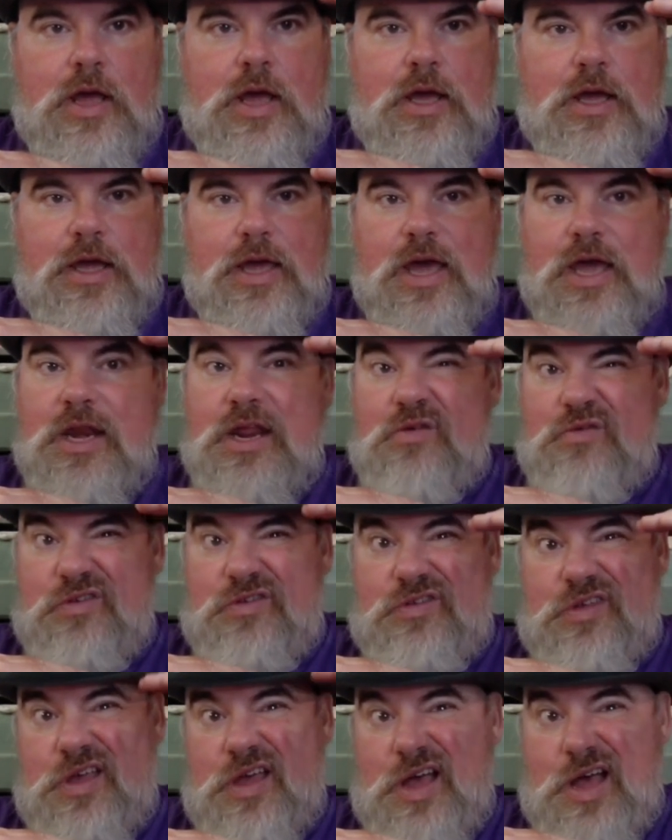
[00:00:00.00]
And Kenny
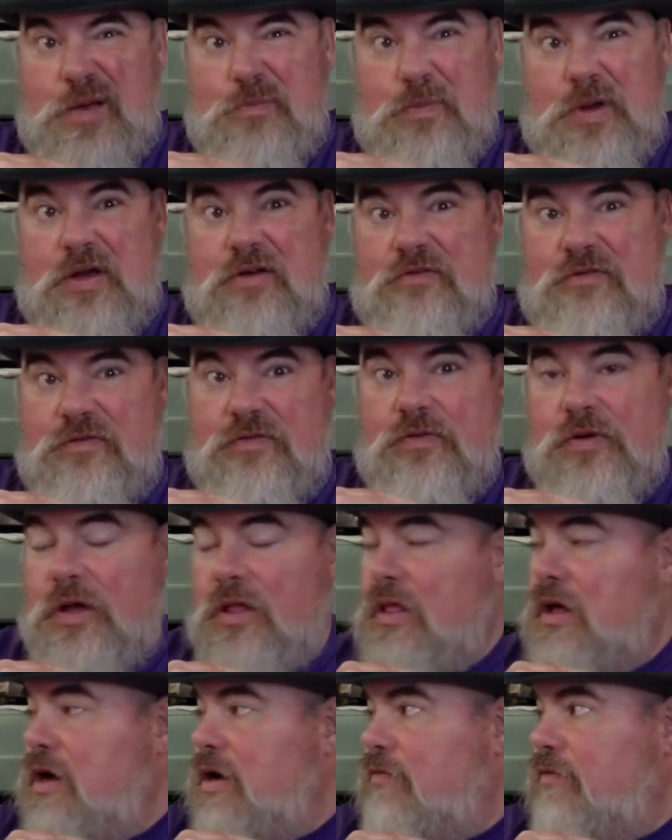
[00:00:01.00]
was above a
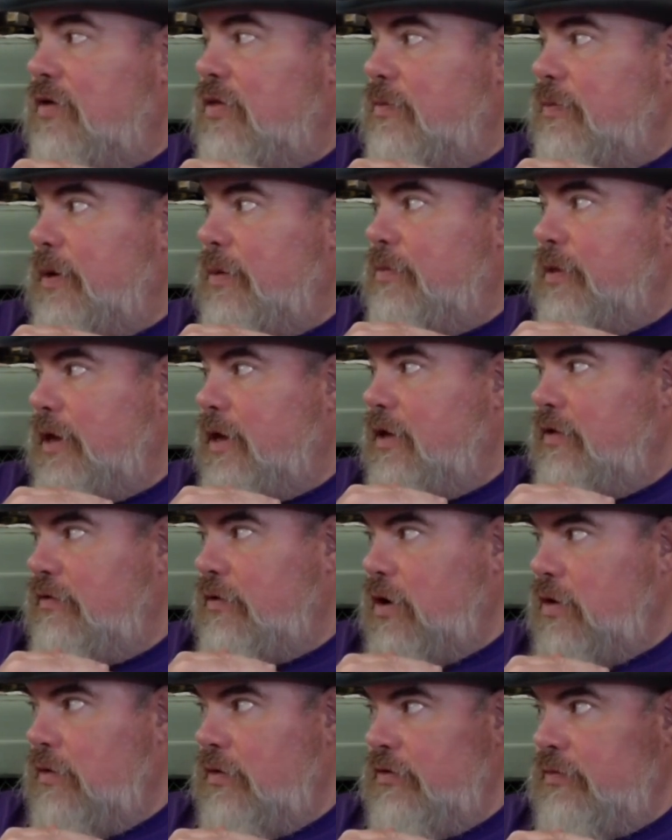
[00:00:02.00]
lot of other people. He's
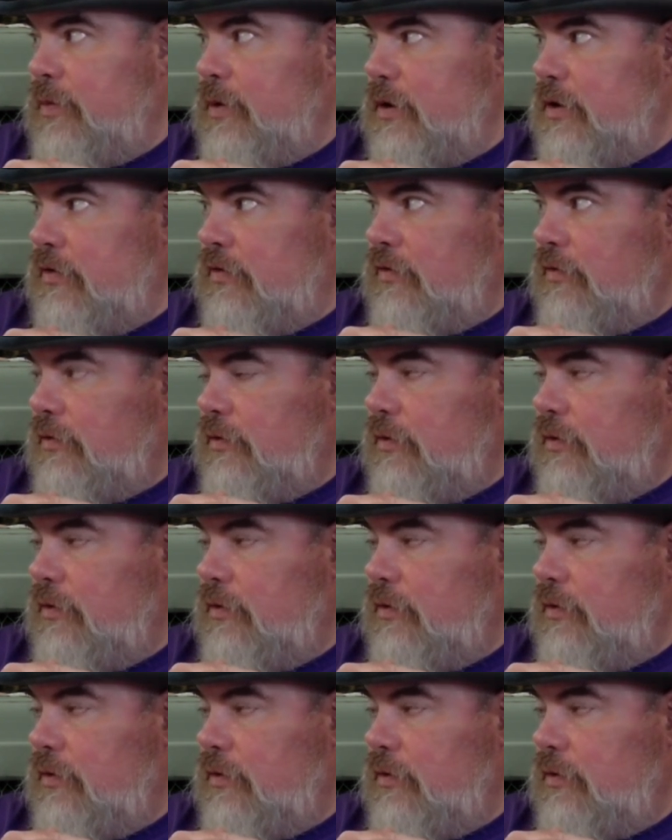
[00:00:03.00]
always been a